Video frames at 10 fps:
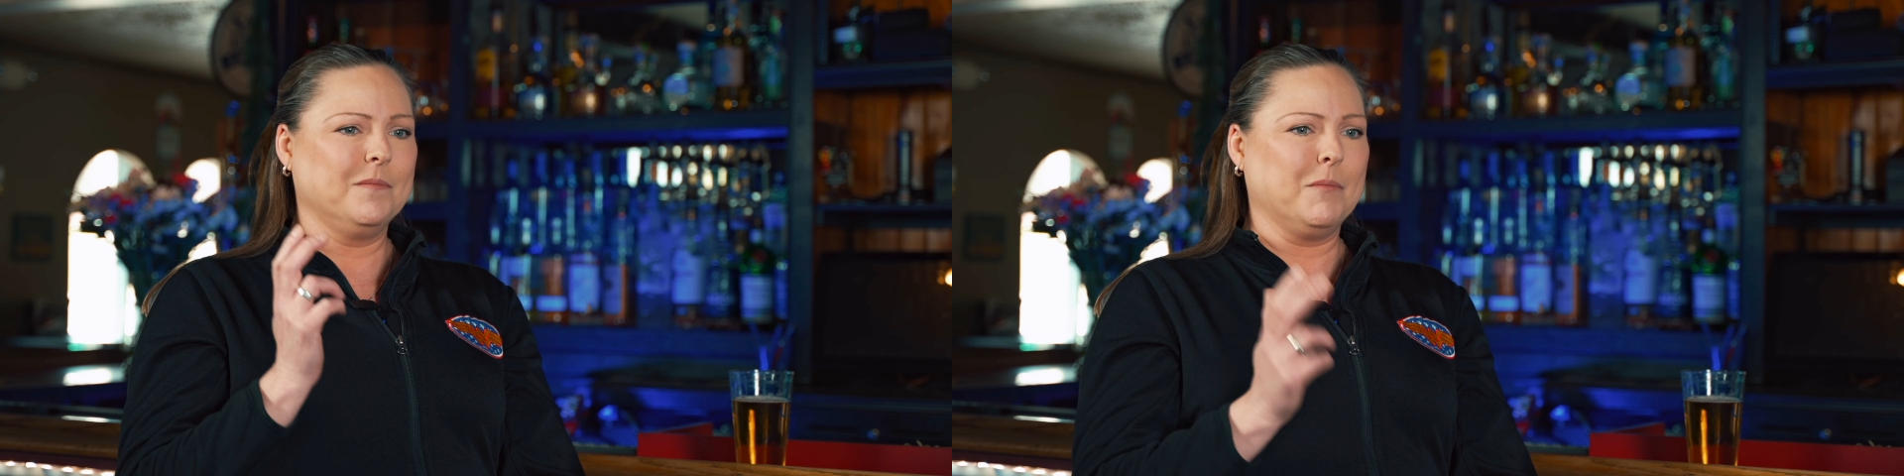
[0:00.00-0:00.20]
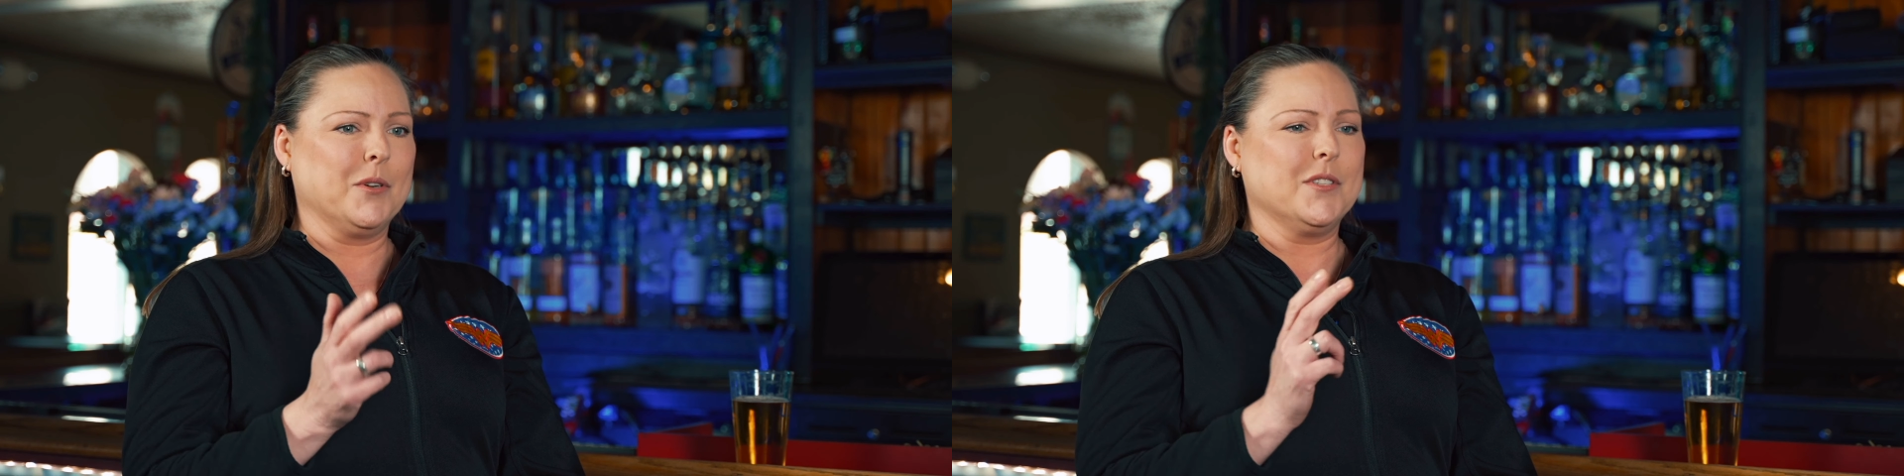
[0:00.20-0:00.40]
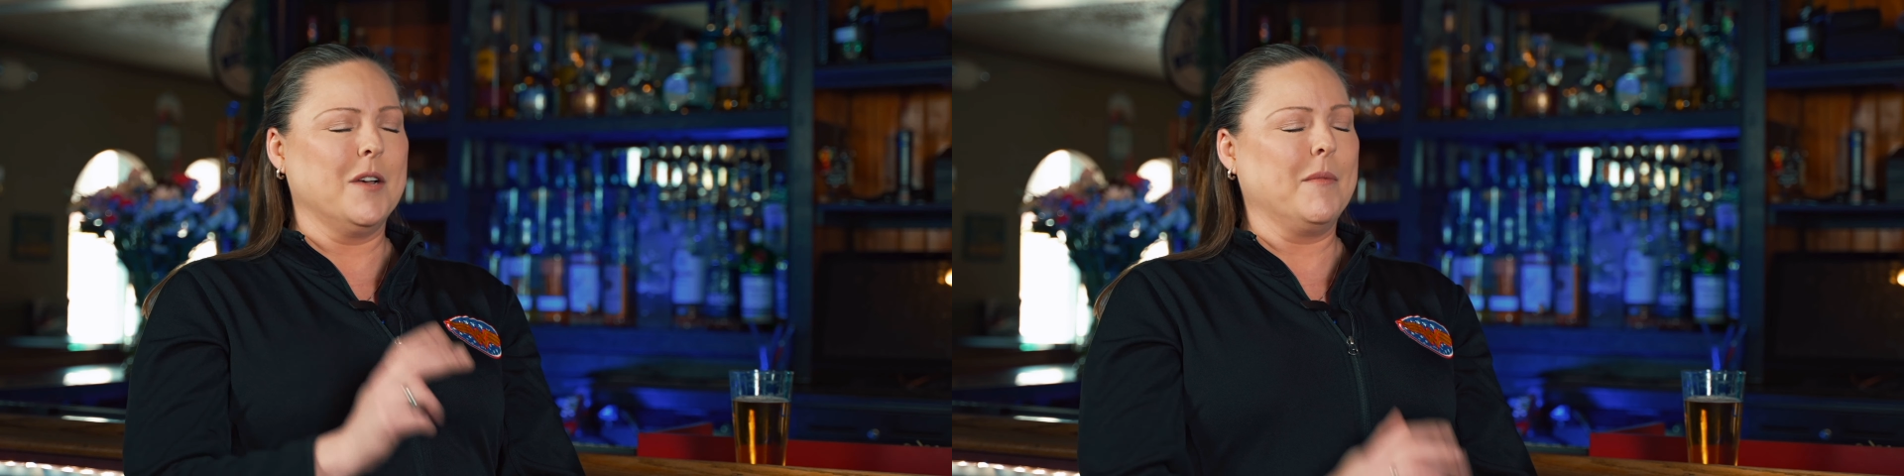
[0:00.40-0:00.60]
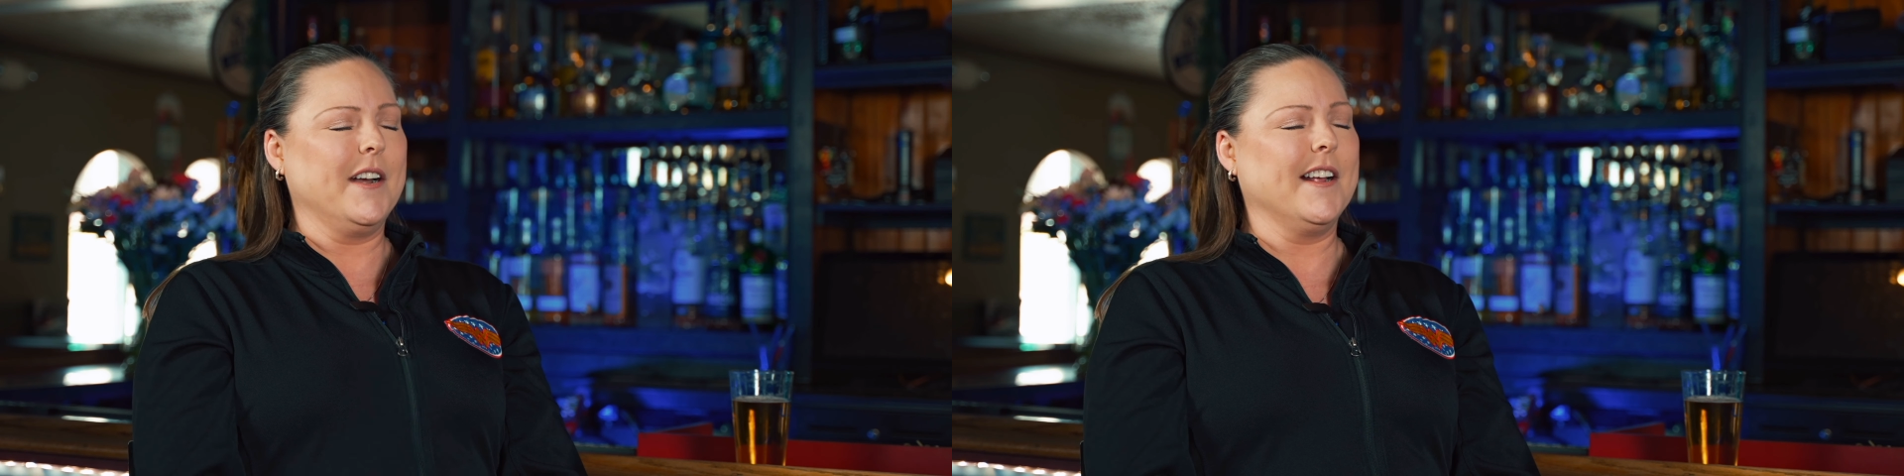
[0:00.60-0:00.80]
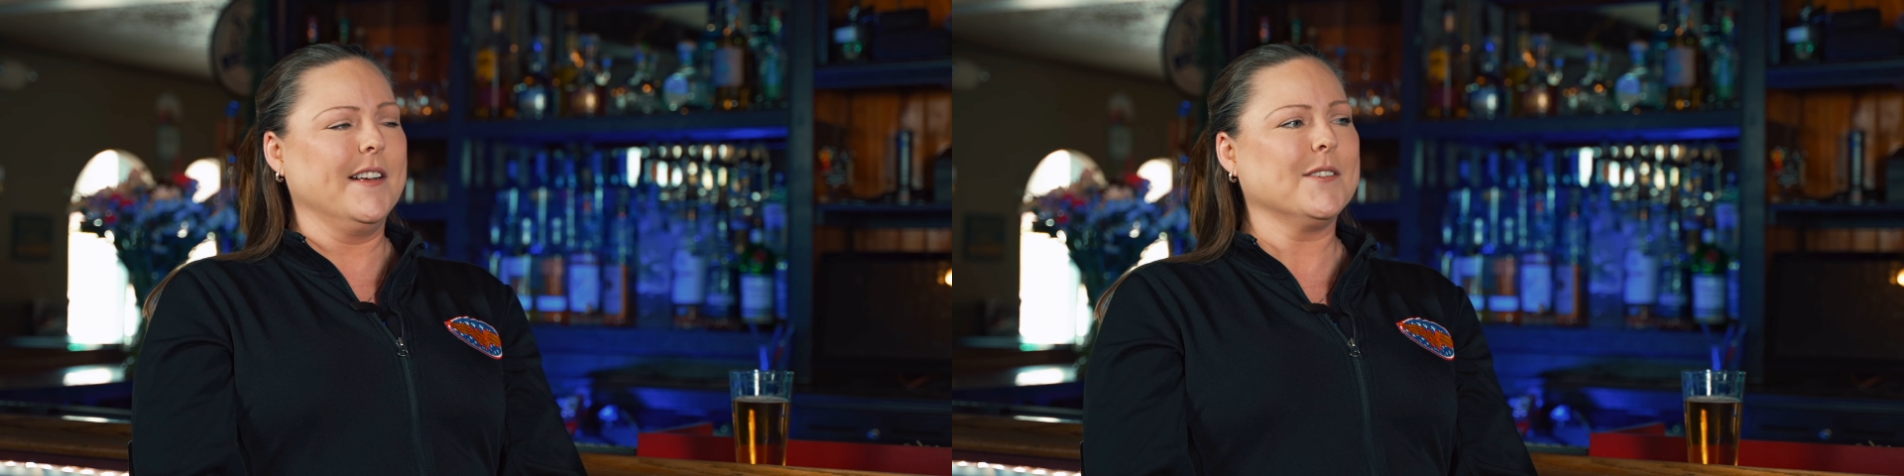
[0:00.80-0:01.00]
Purcell
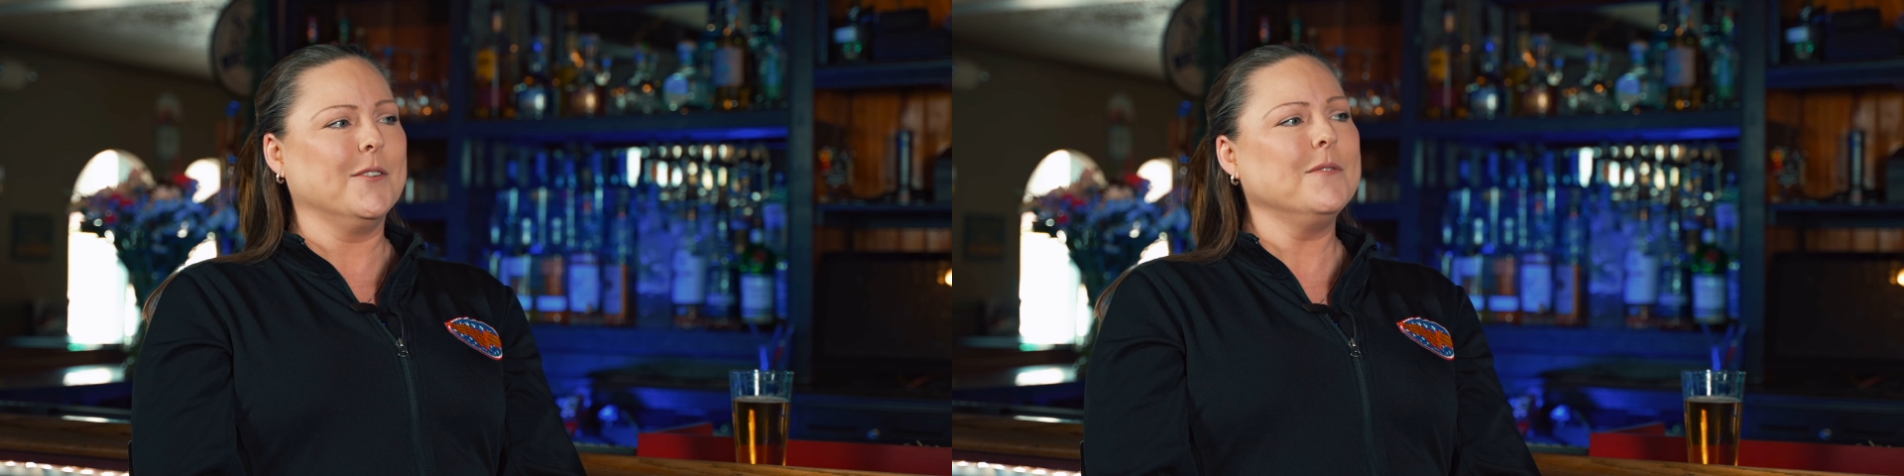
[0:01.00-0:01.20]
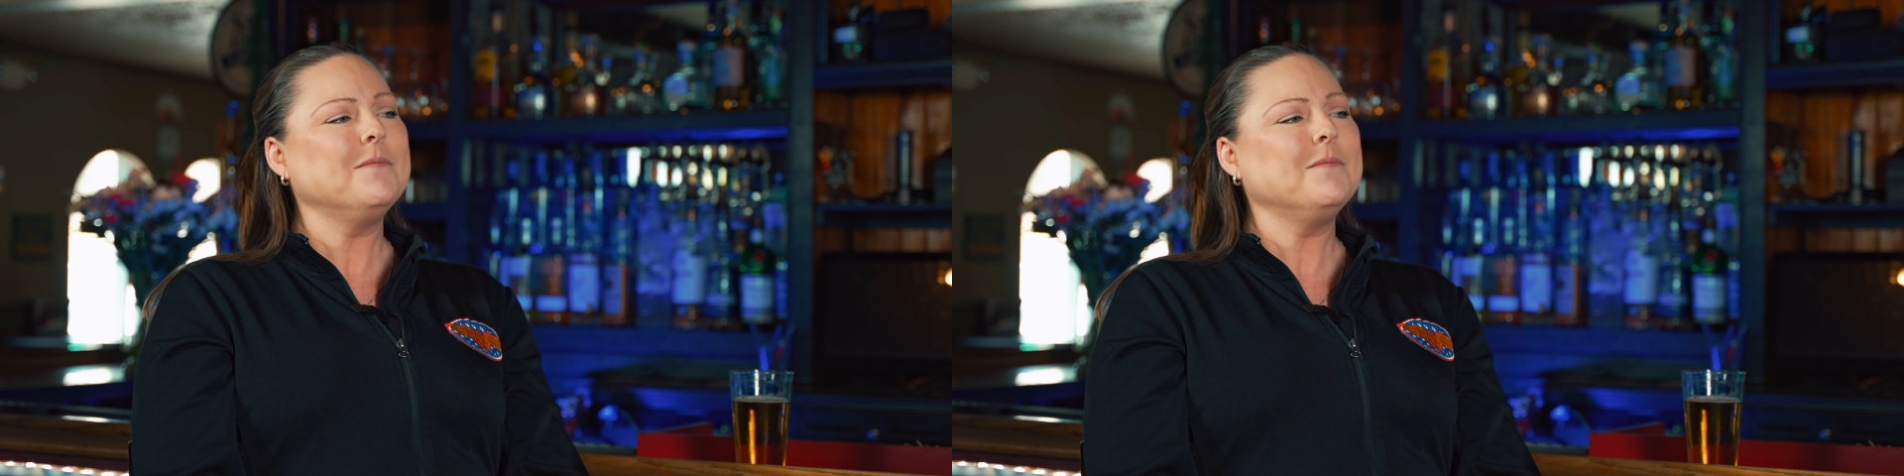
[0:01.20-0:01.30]
Marian High School.